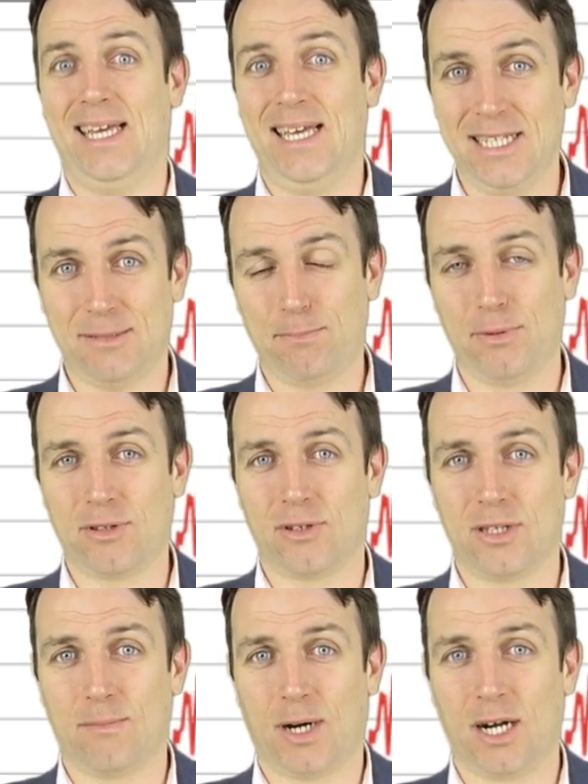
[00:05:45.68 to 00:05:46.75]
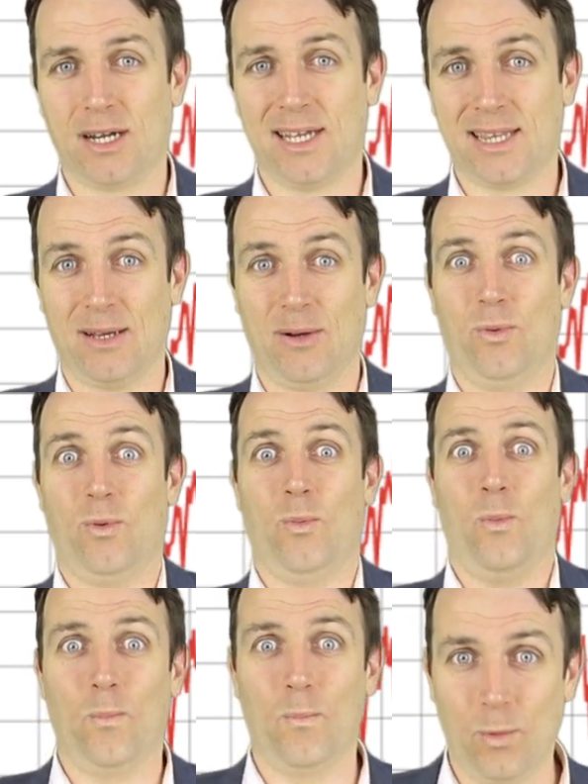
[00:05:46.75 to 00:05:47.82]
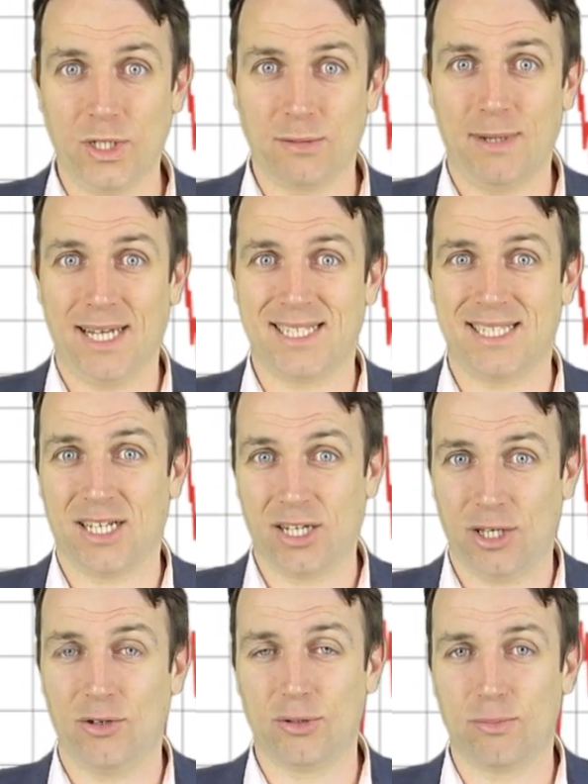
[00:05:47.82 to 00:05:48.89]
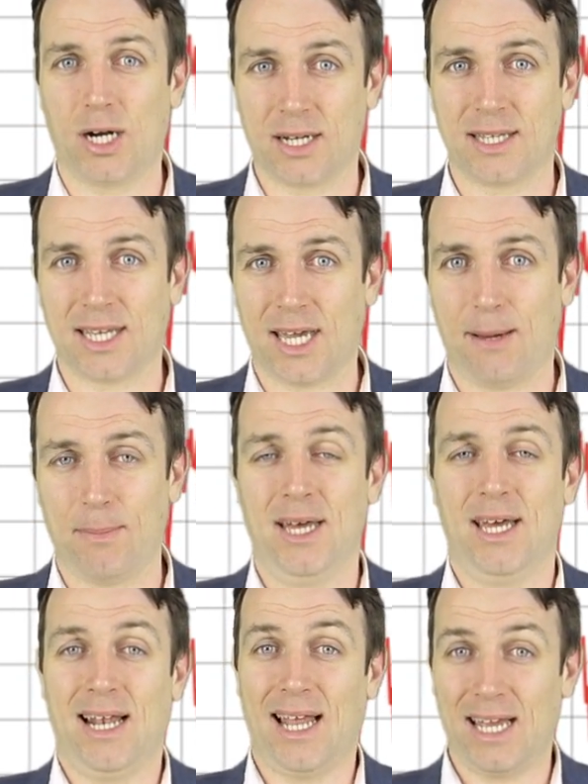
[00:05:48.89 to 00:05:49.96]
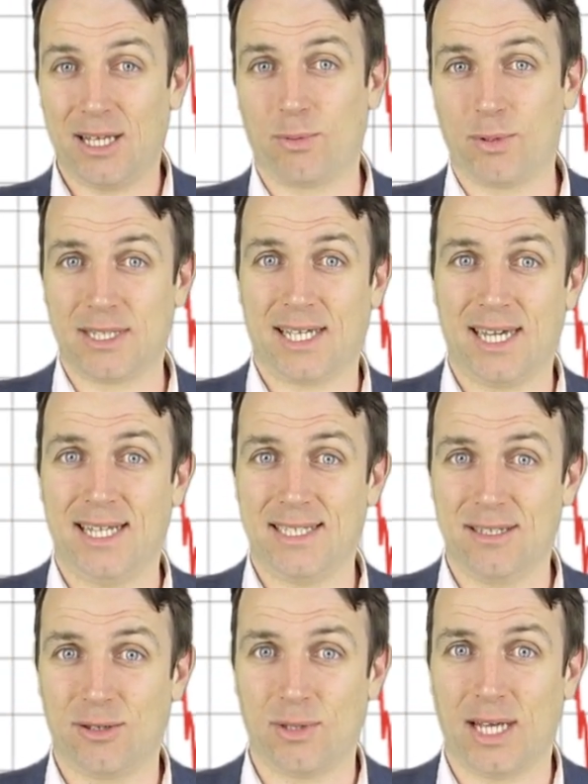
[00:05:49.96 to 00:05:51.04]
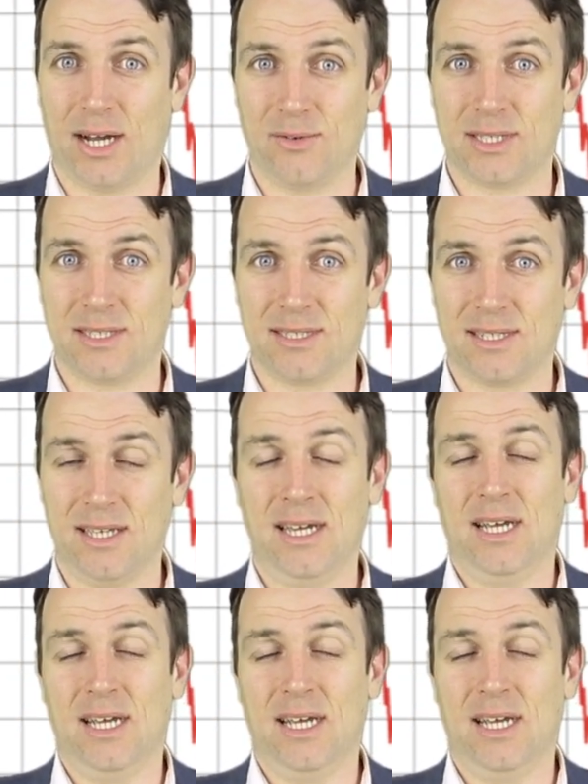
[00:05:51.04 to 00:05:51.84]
is put on the market, which makes it a huge market cap, like it was the case in two thousands.